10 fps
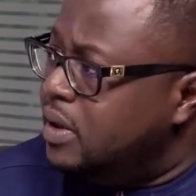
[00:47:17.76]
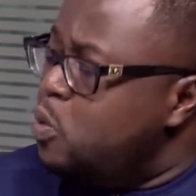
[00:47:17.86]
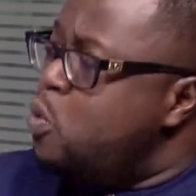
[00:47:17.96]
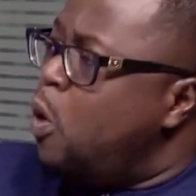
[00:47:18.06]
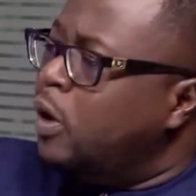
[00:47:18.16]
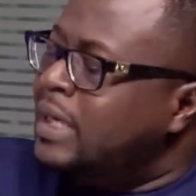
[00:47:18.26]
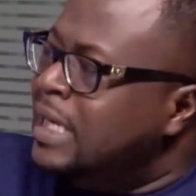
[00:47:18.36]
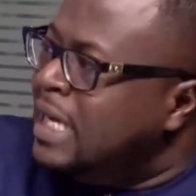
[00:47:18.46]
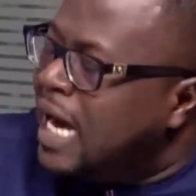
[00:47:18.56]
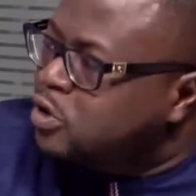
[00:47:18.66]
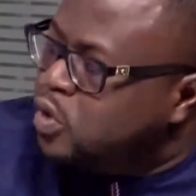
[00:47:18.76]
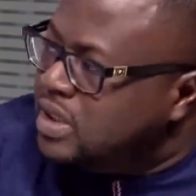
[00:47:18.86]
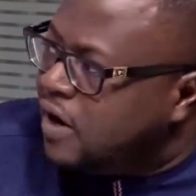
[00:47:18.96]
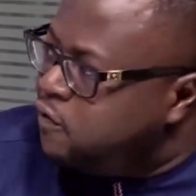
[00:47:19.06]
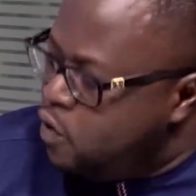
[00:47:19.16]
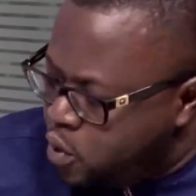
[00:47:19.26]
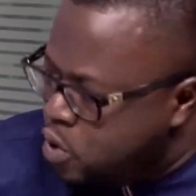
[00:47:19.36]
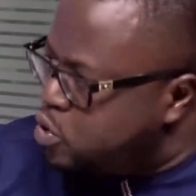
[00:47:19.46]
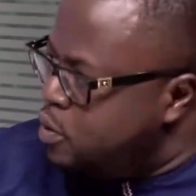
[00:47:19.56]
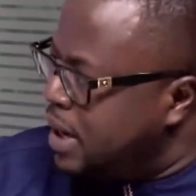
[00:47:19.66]
one a soldier for
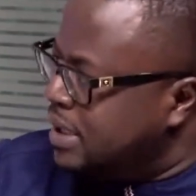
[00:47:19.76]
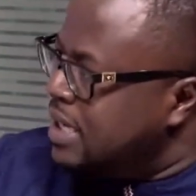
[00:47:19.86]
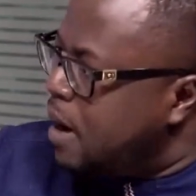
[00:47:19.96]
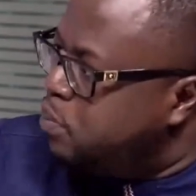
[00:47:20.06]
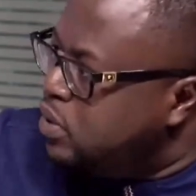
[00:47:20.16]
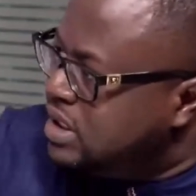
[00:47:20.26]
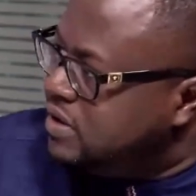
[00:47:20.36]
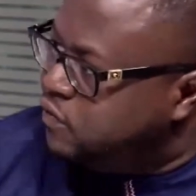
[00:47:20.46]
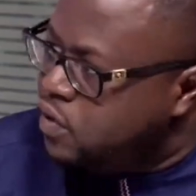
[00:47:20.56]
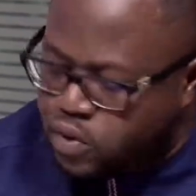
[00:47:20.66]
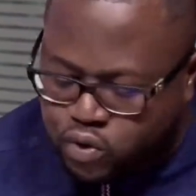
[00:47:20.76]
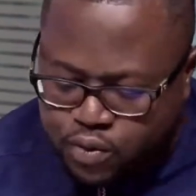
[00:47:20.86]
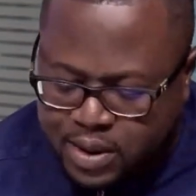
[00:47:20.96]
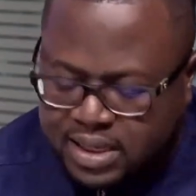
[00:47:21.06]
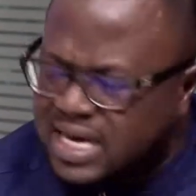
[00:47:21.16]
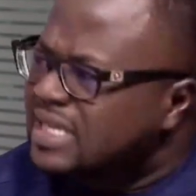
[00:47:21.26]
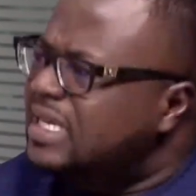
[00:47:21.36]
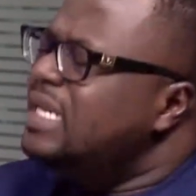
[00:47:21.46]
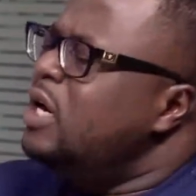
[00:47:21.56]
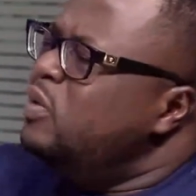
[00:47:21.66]
Wokrum, and a police for Wokrum,
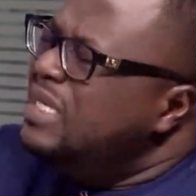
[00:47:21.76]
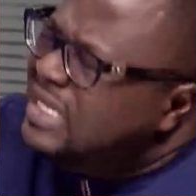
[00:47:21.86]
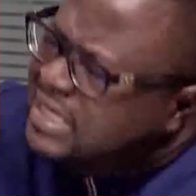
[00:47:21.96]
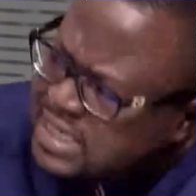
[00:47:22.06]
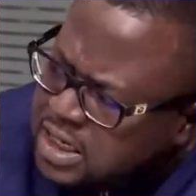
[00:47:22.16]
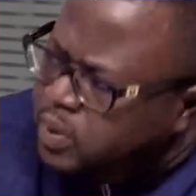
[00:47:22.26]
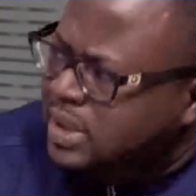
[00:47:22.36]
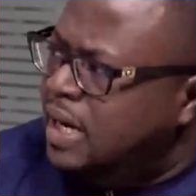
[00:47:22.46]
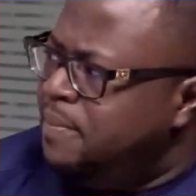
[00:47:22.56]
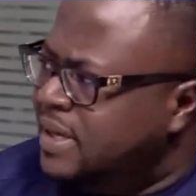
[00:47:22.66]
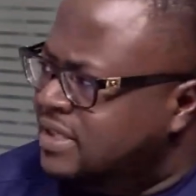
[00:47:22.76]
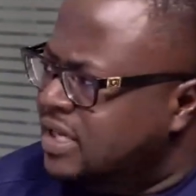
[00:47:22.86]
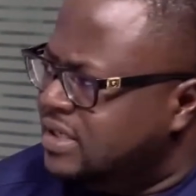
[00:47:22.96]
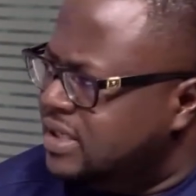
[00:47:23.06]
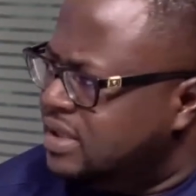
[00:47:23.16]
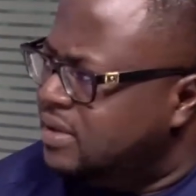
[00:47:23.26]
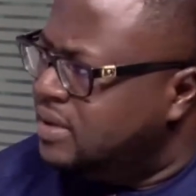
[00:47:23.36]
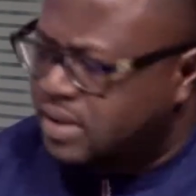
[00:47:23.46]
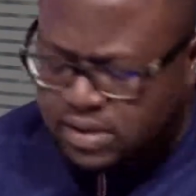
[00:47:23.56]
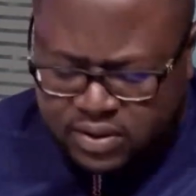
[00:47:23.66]
said they would deal with them mercilessly.
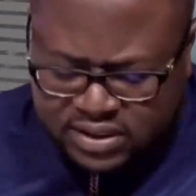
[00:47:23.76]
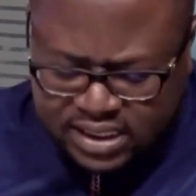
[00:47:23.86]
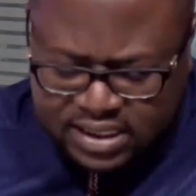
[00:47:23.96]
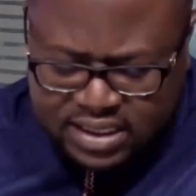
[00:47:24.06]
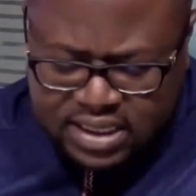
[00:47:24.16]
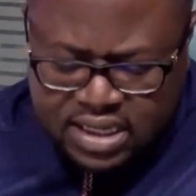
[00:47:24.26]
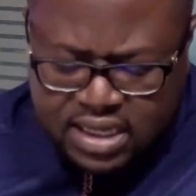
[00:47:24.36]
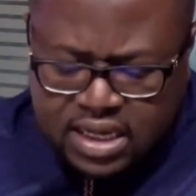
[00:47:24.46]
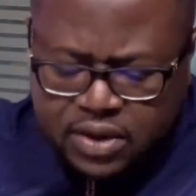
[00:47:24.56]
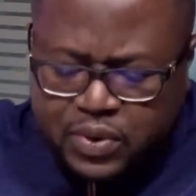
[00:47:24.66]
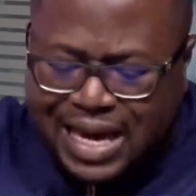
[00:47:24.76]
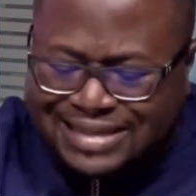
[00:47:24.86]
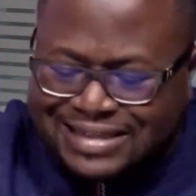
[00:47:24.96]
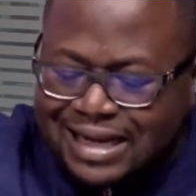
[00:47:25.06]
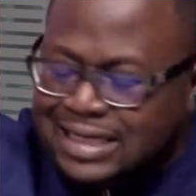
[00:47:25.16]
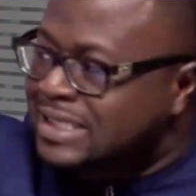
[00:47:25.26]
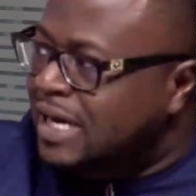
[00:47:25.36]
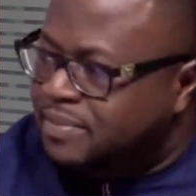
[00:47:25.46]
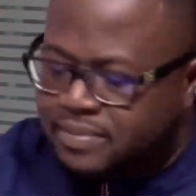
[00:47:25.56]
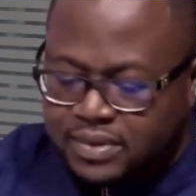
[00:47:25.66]
Or see, we are telling
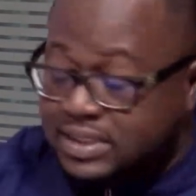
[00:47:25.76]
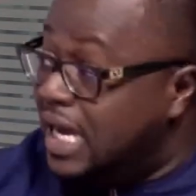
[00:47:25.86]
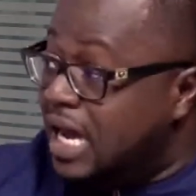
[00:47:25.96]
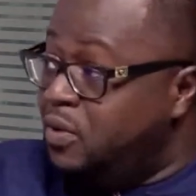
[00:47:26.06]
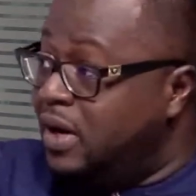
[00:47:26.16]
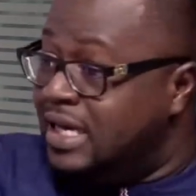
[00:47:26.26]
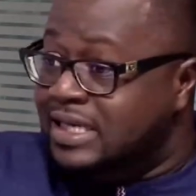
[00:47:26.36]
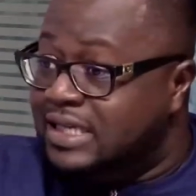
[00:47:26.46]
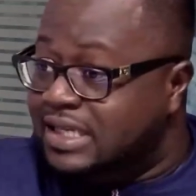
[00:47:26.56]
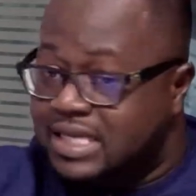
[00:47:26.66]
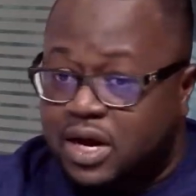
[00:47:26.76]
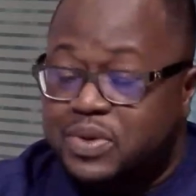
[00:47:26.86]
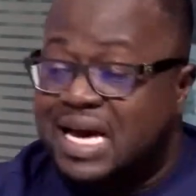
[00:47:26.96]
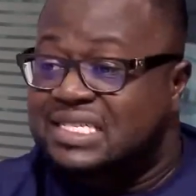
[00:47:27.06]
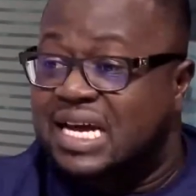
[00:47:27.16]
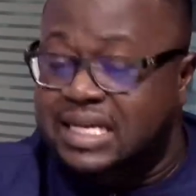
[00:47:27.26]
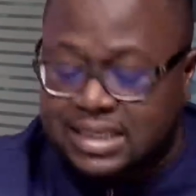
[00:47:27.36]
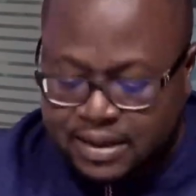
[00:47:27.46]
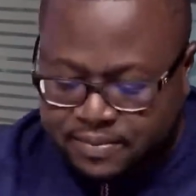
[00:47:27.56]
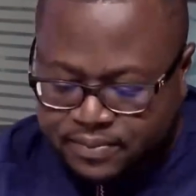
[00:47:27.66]
them, say, I know I am in Sasia, we are telling
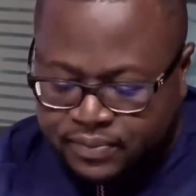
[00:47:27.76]
them,